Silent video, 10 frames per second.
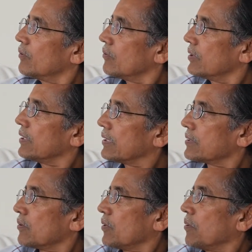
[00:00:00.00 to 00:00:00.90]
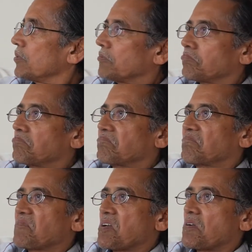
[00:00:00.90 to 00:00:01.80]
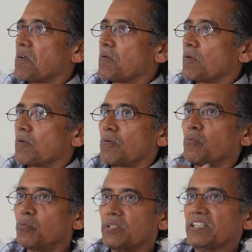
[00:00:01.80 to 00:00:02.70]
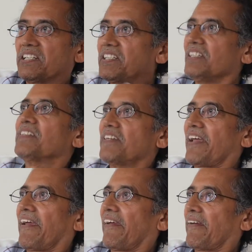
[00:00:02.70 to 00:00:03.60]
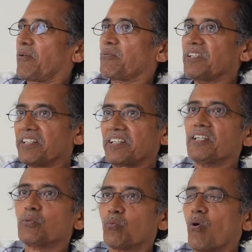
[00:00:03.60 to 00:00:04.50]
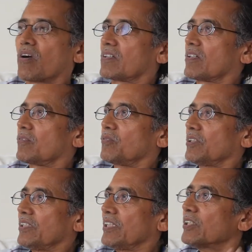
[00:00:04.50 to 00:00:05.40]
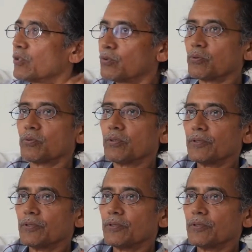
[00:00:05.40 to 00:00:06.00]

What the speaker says: With the nature, I mean, we need air, we need water, we need to